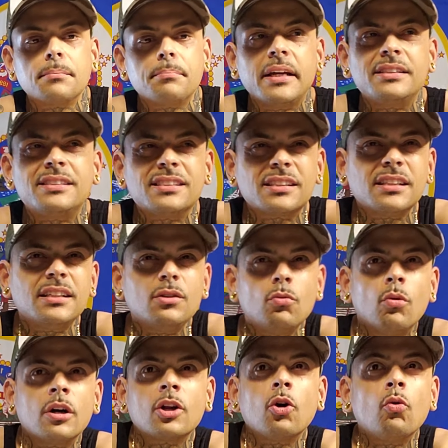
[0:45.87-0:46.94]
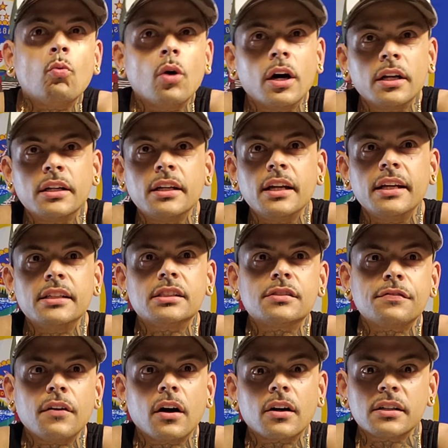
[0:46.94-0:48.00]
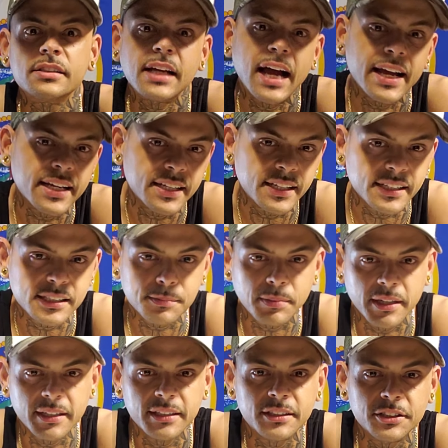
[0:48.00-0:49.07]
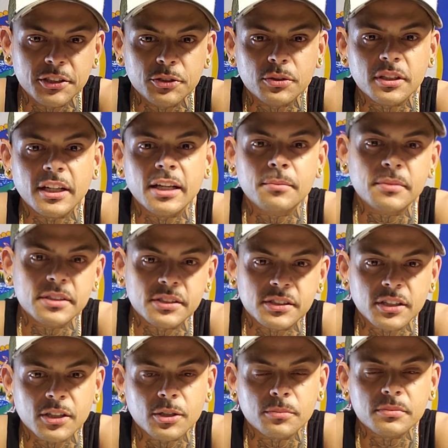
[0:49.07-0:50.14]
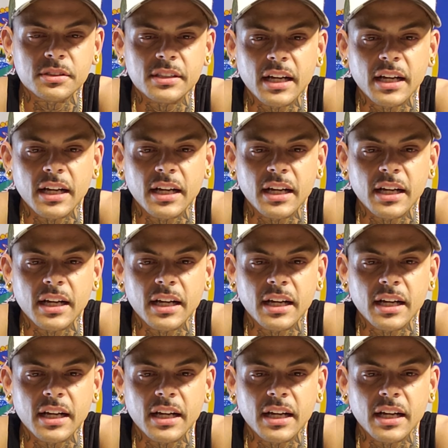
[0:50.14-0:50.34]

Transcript: Basically 101 as far as I can explain it to you in layman's terms.